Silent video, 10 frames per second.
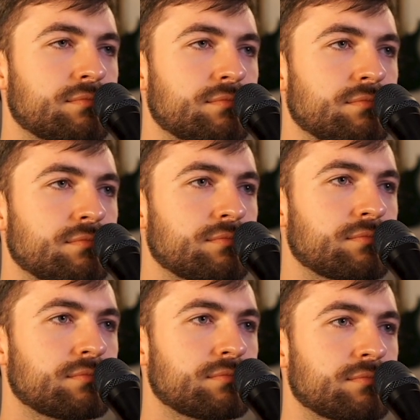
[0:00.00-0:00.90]

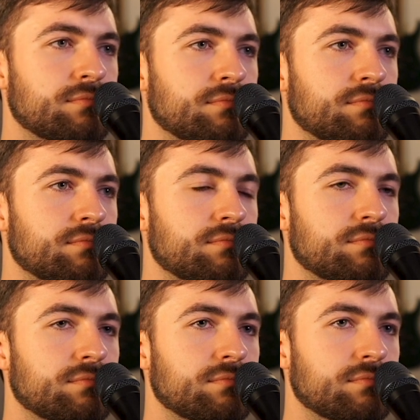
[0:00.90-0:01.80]

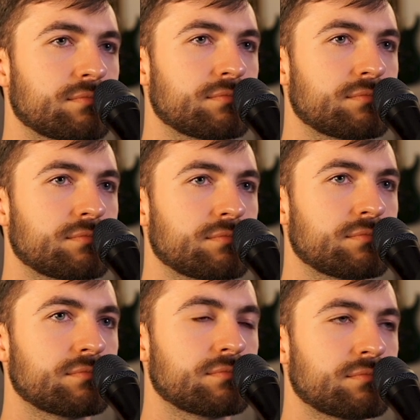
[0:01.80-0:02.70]

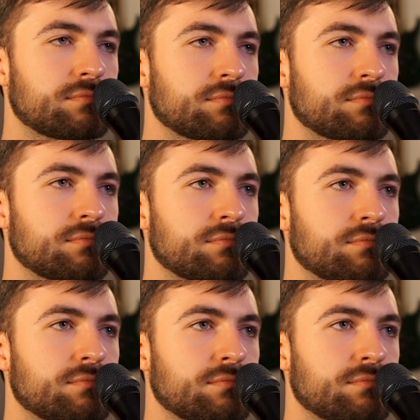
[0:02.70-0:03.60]

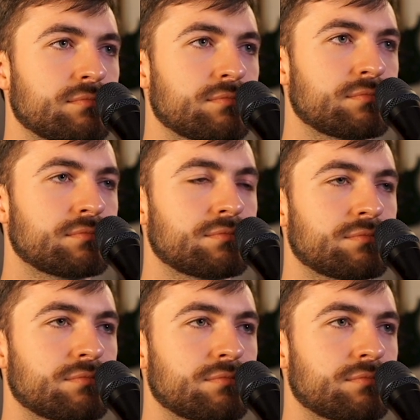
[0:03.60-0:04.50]

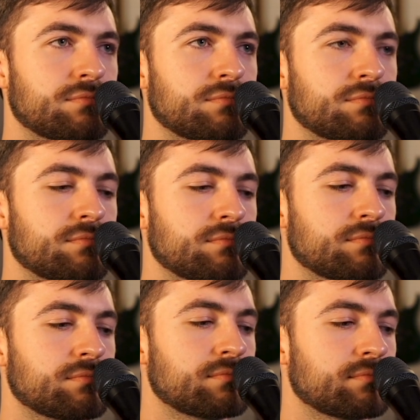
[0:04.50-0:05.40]

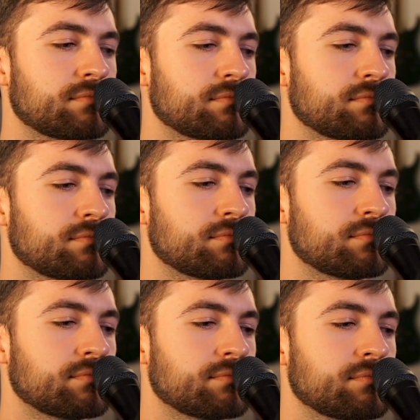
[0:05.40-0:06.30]

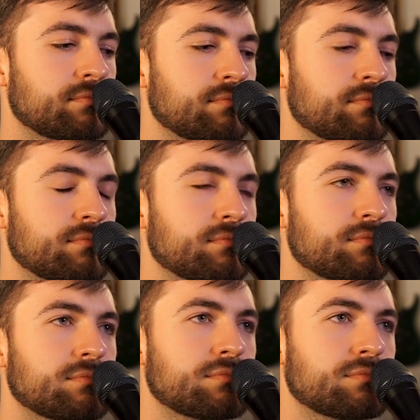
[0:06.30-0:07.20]

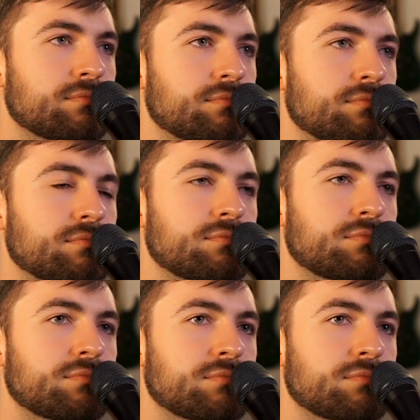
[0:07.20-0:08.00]
(not speaking)